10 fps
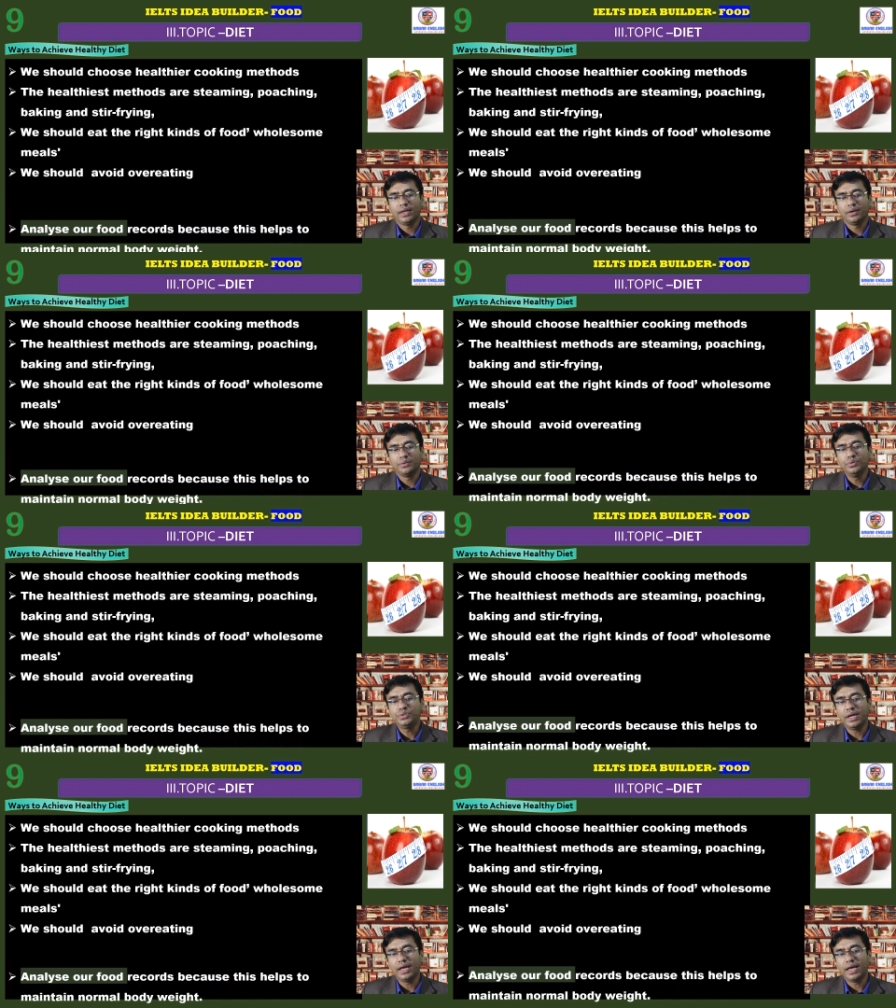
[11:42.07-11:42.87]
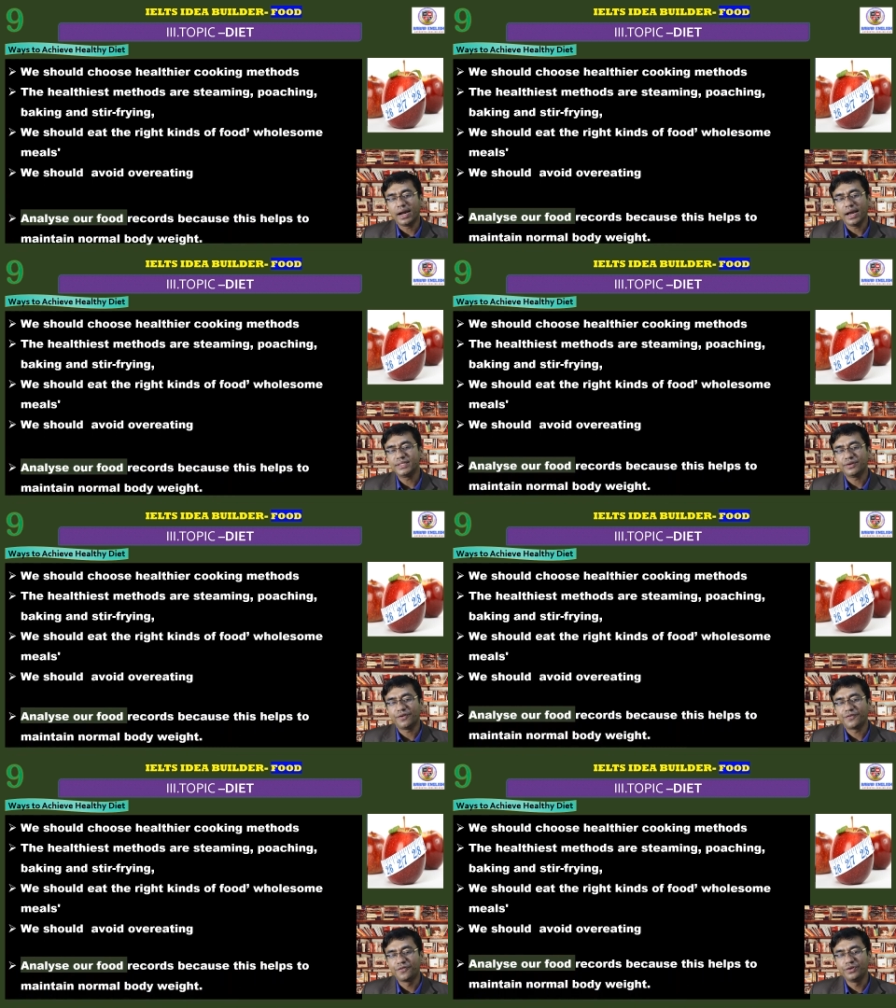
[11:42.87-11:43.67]
We should analyze our
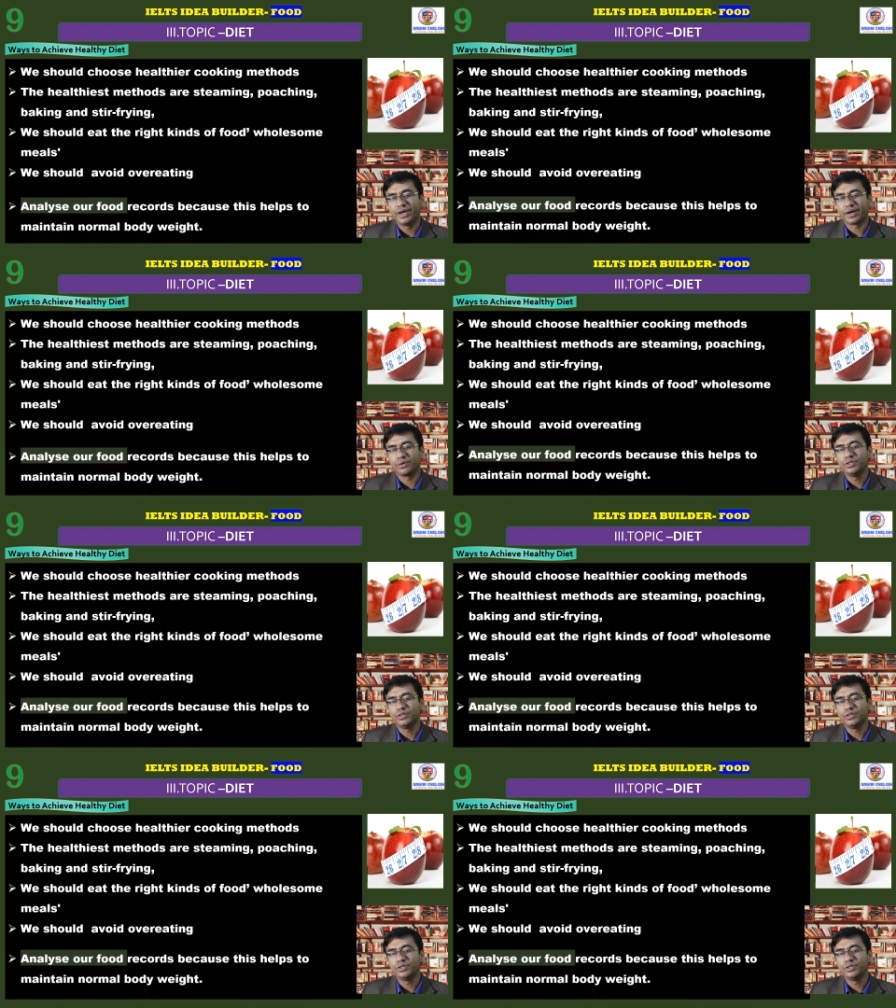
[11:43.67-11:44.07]
food records